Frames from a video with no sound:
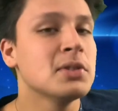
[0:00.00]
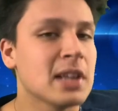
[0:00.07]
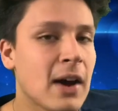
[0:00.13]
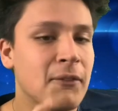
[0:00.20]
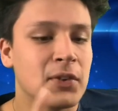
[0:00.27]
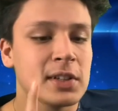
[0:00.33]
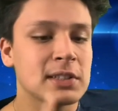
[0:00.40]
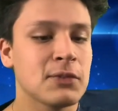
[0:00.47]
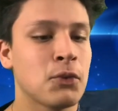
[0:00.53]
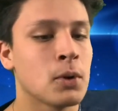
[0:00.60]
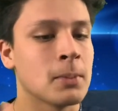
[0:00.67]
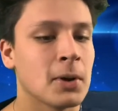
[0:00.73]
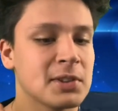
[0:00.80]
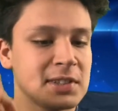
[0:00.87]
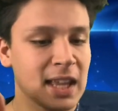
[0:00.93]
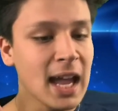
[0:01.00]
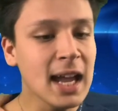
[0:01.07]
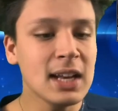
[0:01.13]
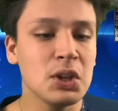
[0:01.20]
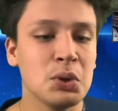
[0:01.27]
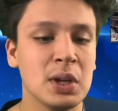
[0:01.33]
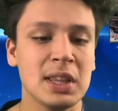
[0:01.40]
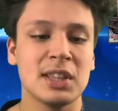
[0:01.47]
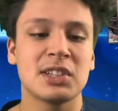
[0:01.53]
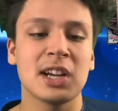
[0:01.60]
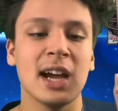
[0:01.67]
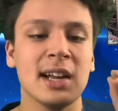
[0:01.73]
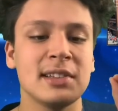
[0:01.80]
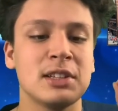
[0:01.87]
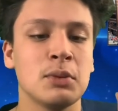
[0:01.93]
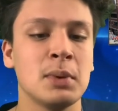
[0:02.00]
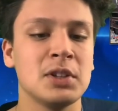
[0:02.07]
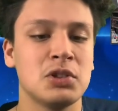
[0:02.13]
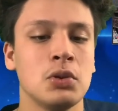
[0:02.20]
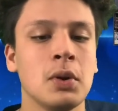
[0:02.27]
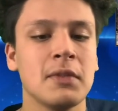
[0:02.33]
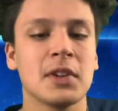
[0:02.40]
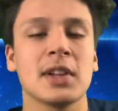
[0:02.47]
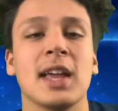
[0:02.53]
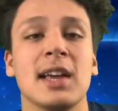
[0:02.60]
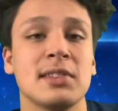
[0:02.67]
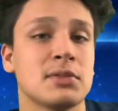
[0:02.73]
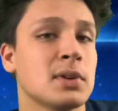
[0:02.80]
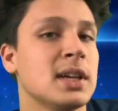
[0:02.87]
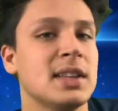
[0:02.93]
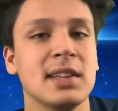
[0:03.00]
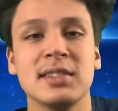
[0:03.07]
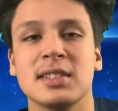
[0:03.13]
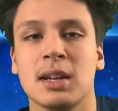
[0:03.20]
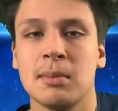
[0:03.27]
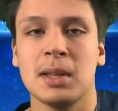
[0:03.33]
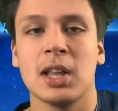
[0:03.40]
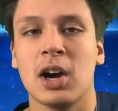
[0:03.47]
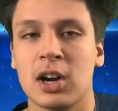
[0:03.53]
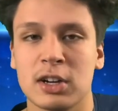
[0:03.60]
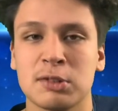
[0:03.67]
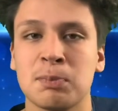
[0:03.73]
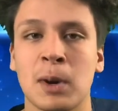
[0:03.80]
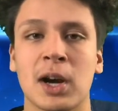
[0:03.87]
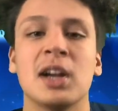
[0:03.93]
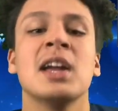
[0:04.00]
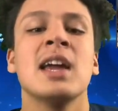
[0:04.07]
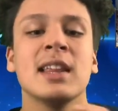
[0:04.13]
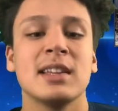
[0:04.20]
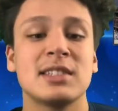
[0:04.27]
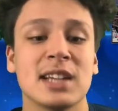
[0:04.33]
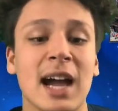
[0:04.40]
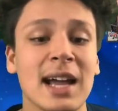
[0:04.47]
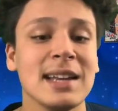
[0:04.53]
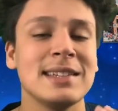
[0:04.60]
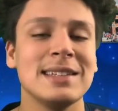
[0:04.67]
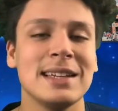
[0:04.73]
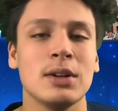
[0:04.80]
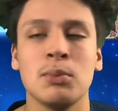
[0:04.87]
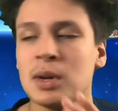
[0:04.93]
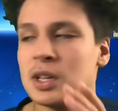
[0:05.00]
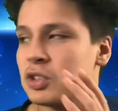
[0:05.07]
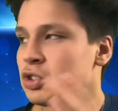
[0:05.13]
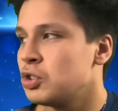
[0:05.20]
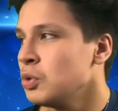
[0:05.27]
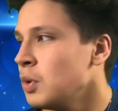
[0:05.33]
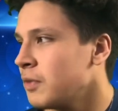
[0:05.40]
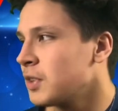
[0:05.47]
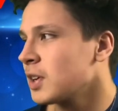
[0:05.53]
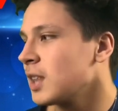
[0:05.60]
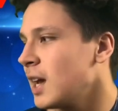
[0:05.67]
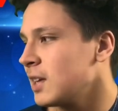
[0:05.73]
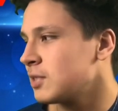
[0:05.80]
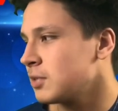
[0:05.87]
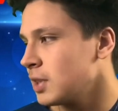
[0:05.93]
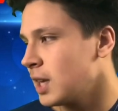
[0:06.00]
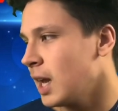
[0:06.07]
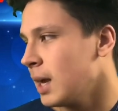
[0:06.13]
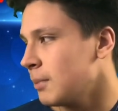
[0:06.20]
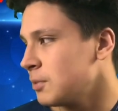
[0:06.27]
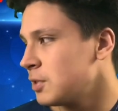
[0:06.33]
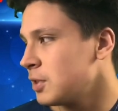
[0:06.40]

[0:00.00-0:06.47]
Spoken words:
out first and foremost. Then you need the Giants to win two of their last three, and this is going to be the hardest part. The Giants need to win two of their last three games,